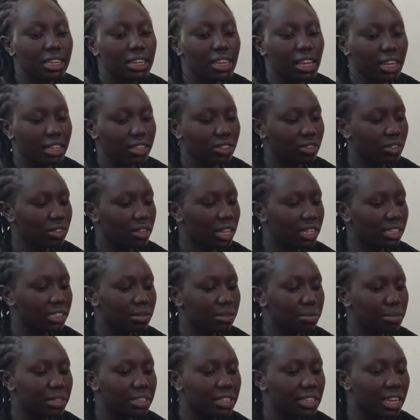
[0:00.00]
Yeah, so
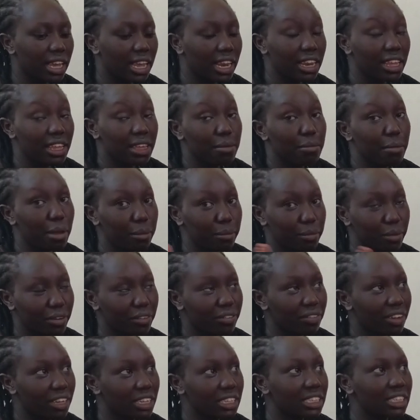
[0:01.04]
that's basically my
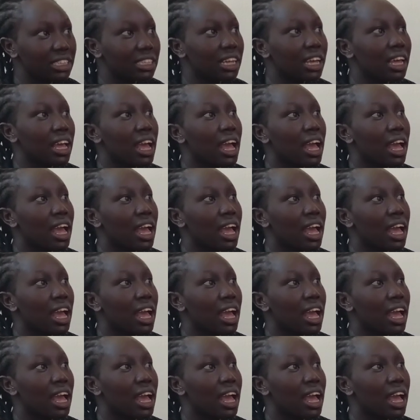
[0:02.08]
breakfast.